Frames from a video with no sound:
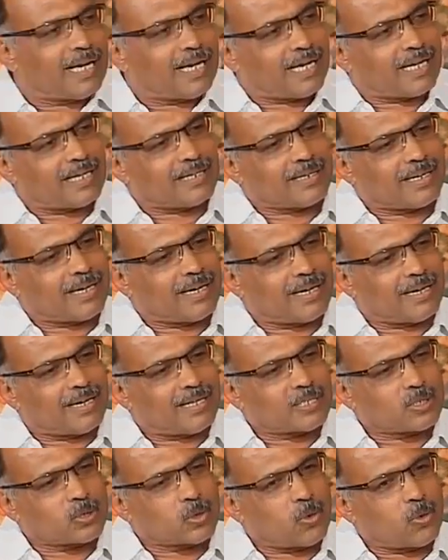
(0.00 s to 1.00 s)

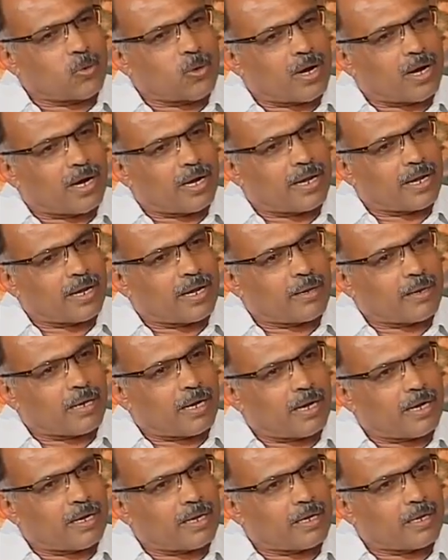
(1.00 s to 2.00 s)
And so
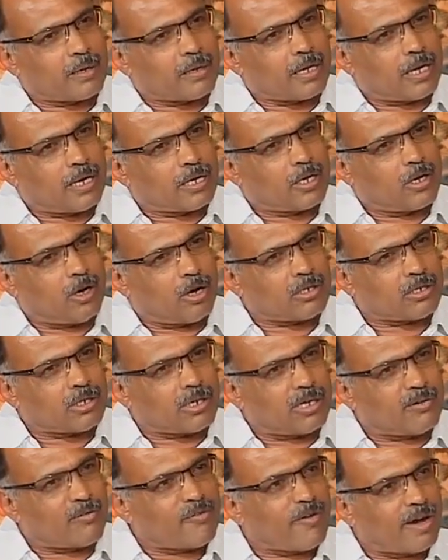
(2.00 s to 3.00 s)
I got
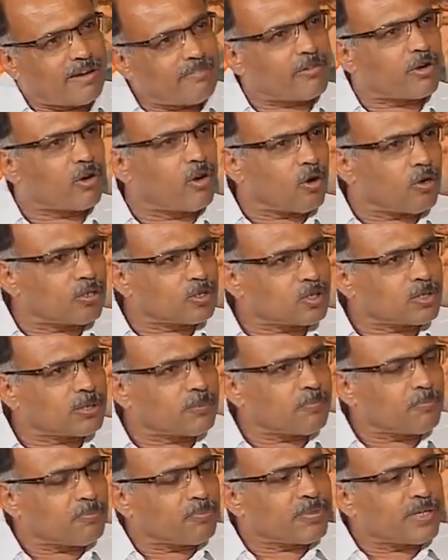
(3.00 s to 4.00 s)
5 crores
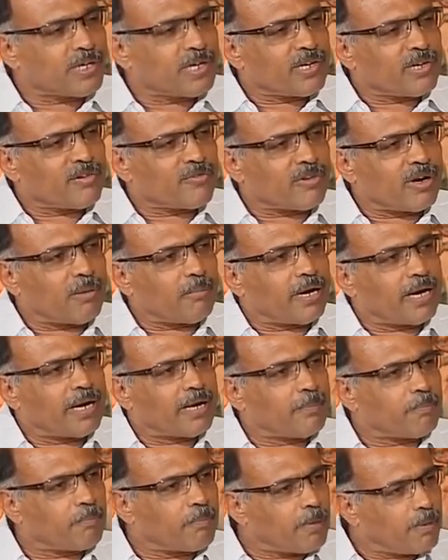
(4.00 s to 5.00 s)
from
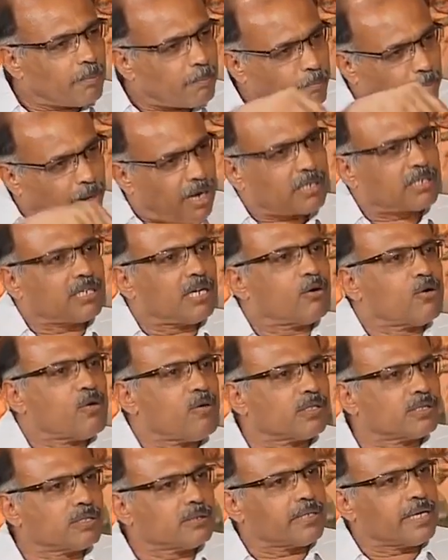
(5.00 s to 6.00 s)
my partner who
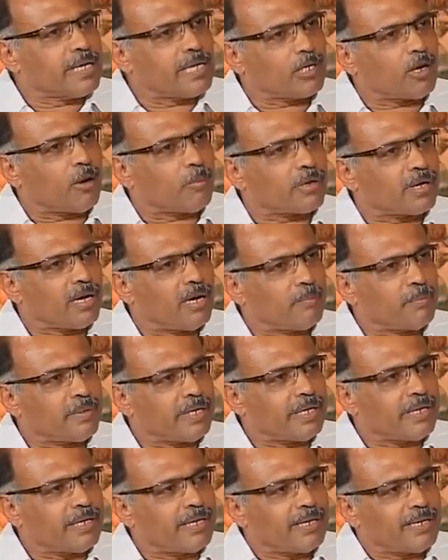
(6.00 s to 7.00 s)
was in the helicopter
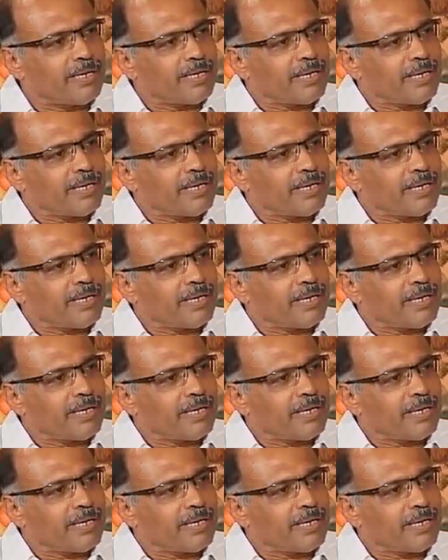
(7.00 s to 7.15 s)
company.